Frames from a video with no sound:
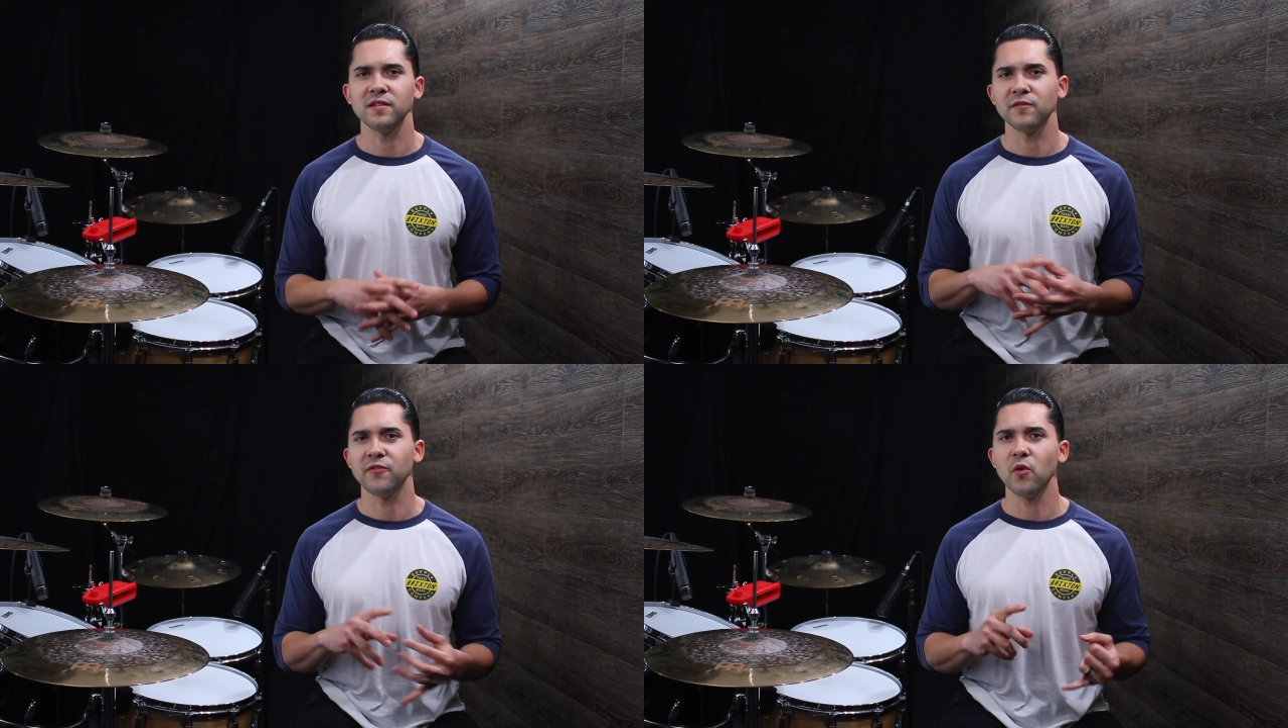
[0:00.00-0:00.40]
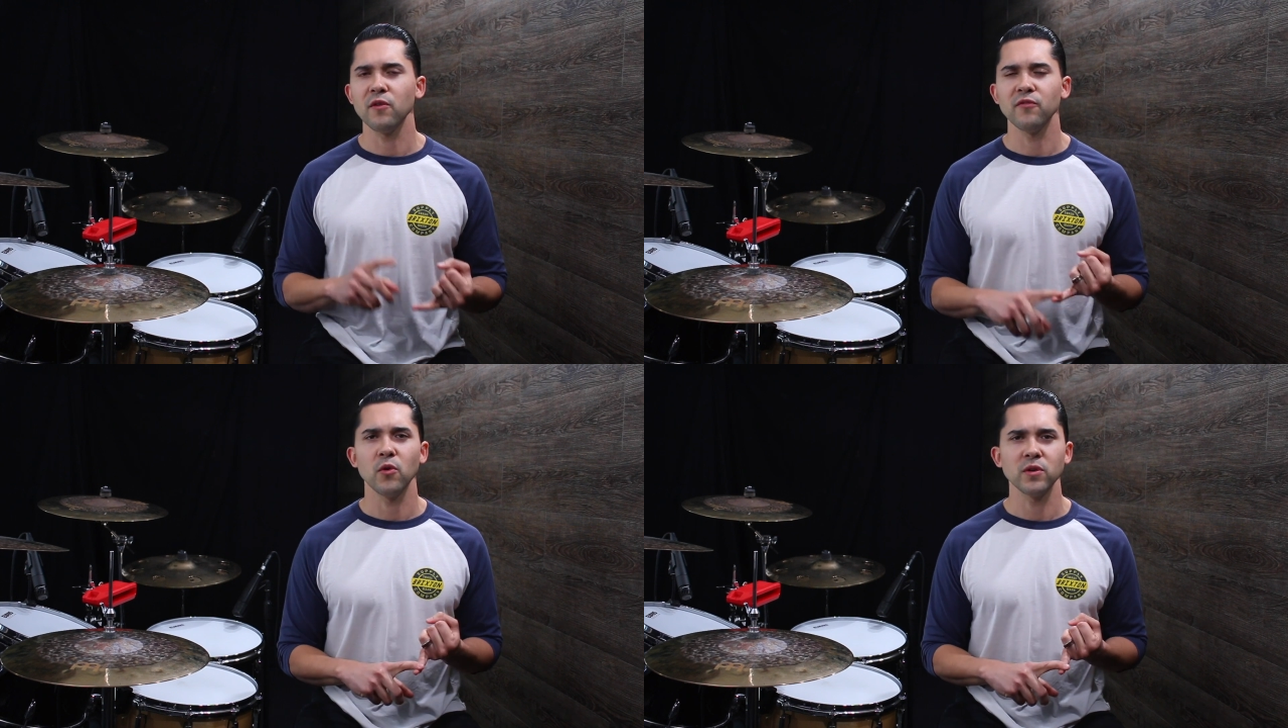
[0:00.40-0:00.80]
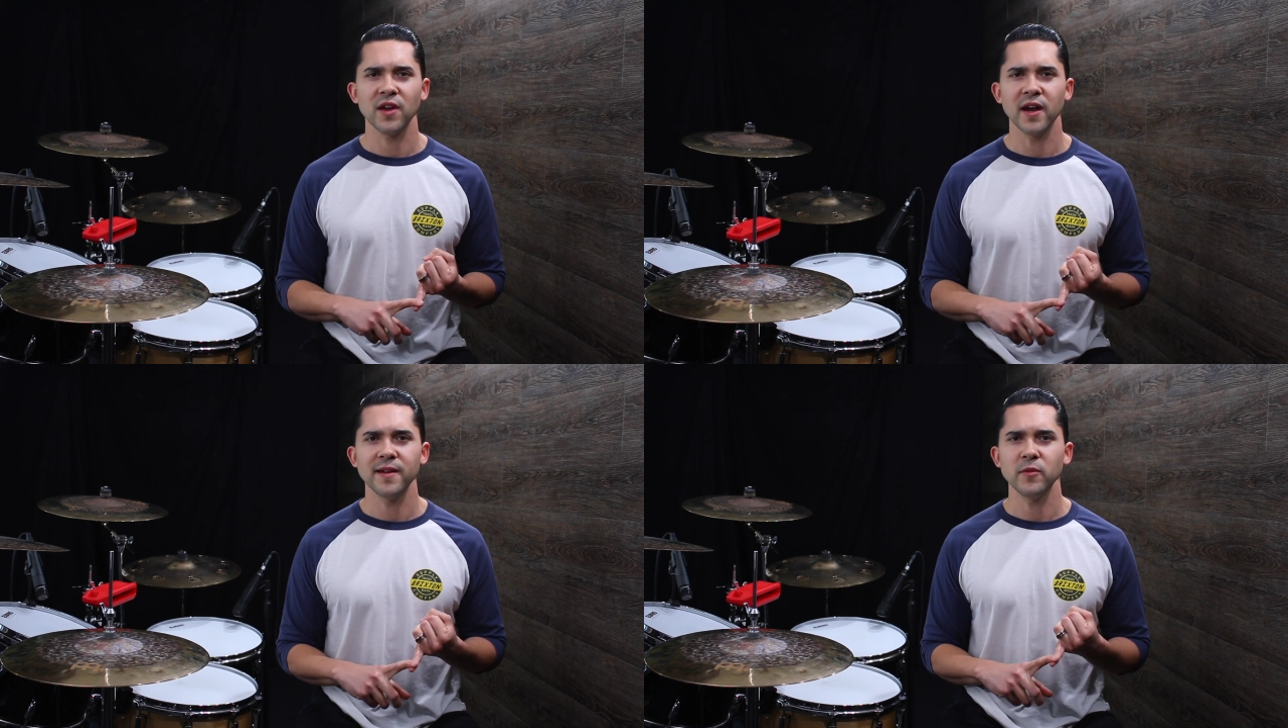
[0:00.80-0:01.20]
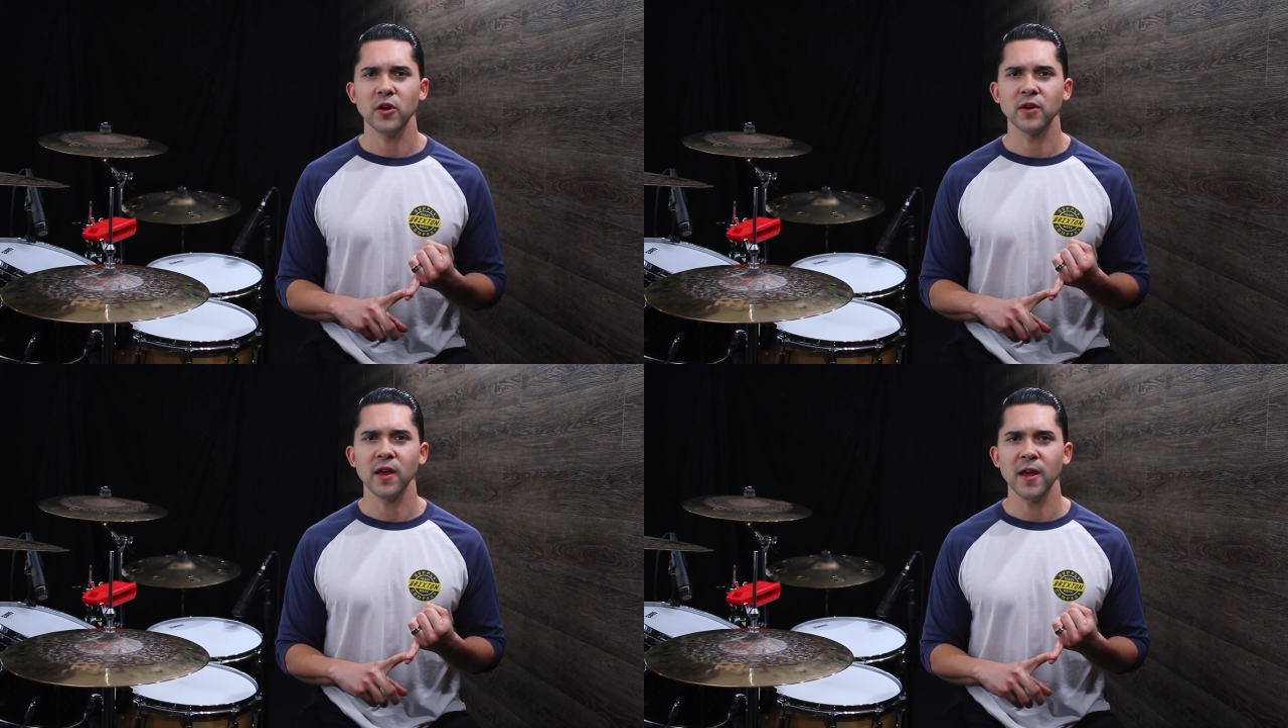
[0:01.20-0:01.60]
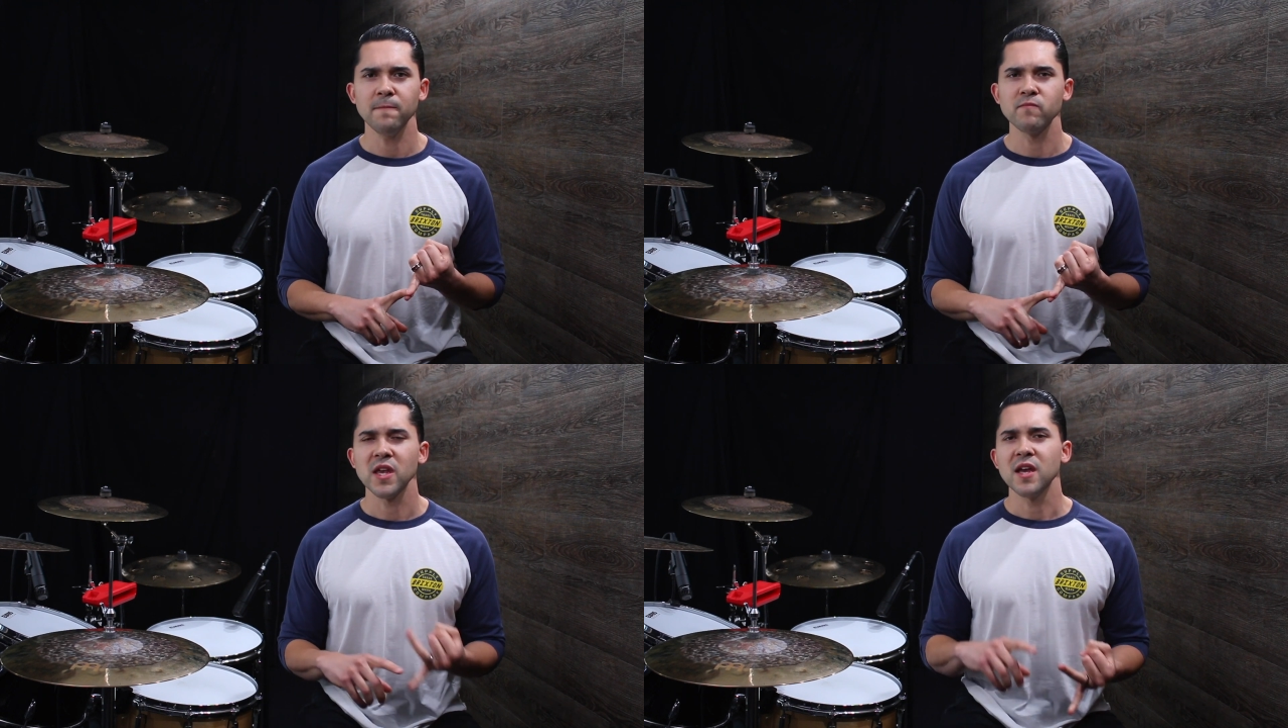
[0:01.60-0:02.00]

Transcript: is in 4/4 time, okay?